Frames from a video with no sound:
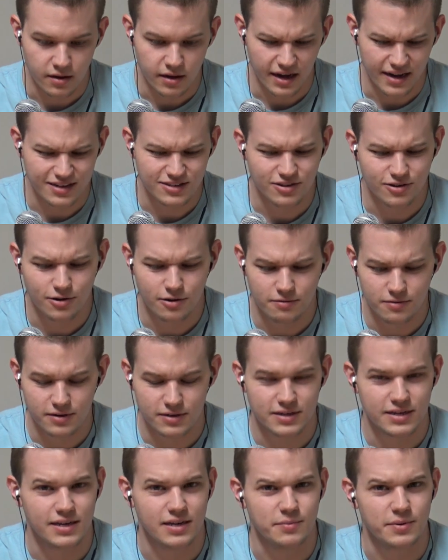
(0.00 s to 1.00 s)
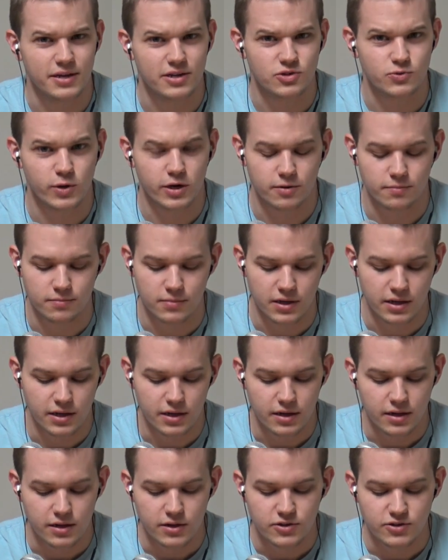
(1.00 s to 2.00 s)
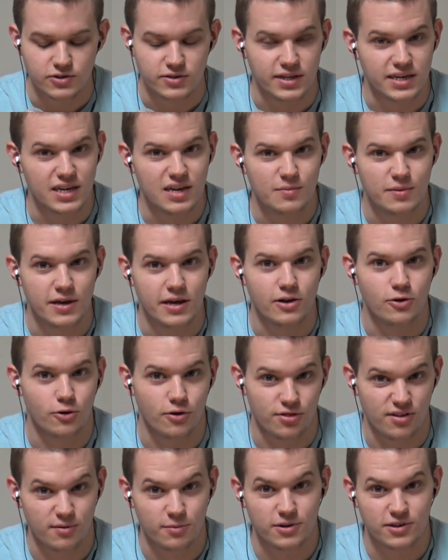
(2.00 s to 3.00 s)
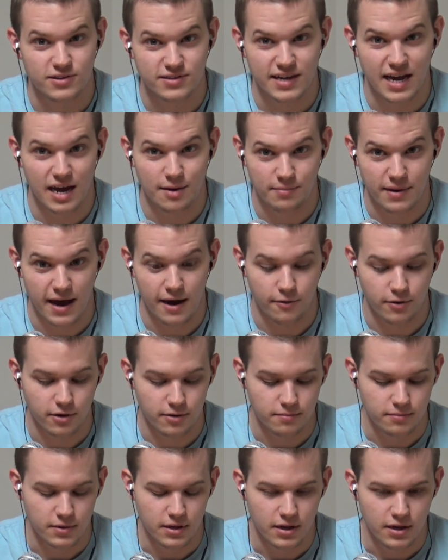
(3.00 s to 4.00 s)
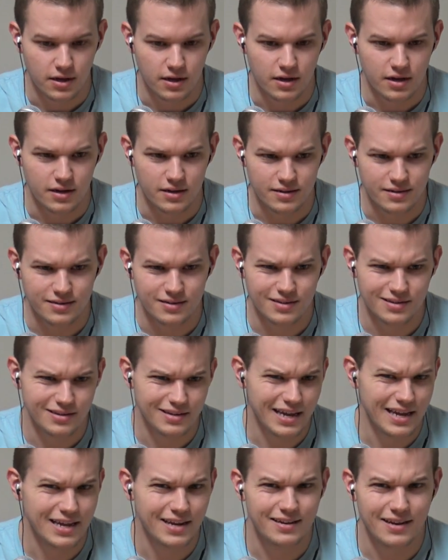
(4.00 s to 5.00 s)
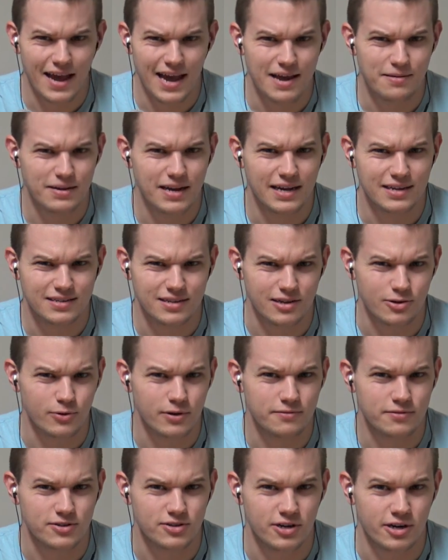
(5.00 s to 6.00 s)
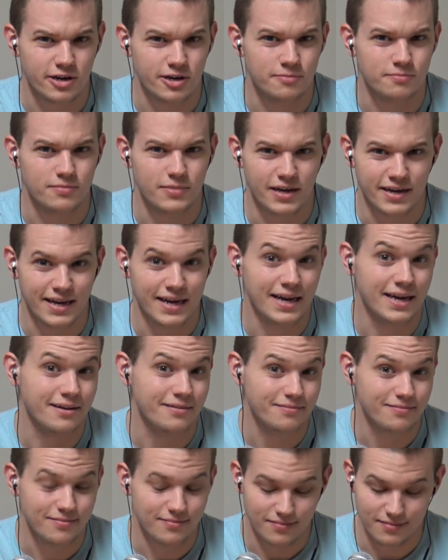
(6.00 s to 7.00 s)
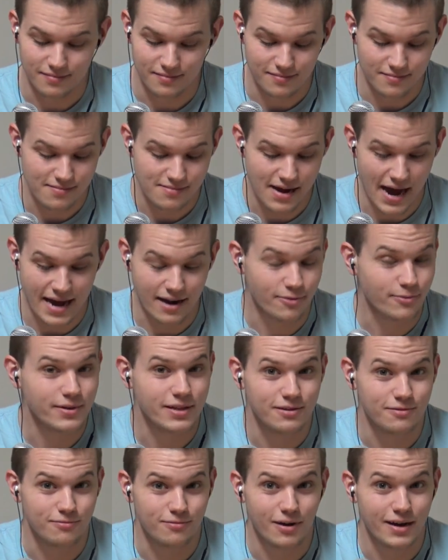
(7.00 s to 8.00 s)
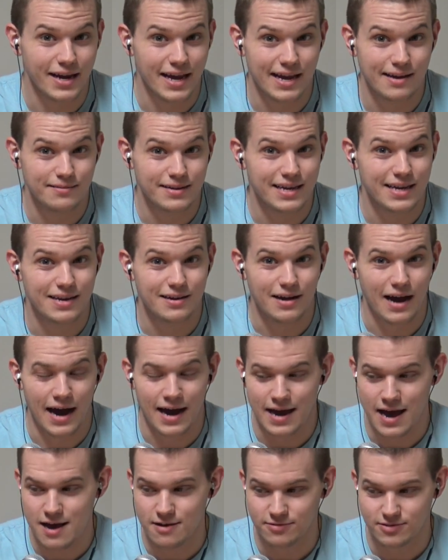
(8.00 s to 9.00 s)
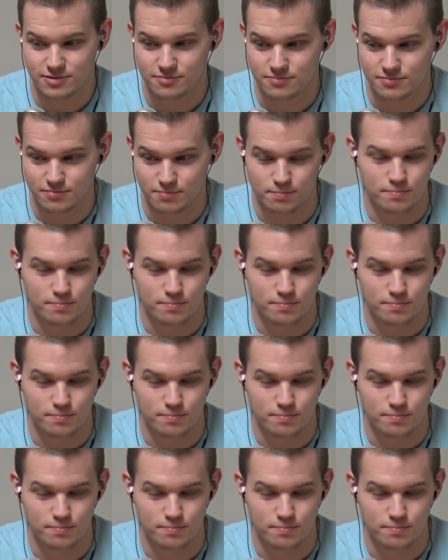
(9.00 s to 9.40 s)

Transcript: guess I'll go over TDP as well. So TDP, or thermal design power, AMD has an equivalent term. Again, I don't really run AMD. I have some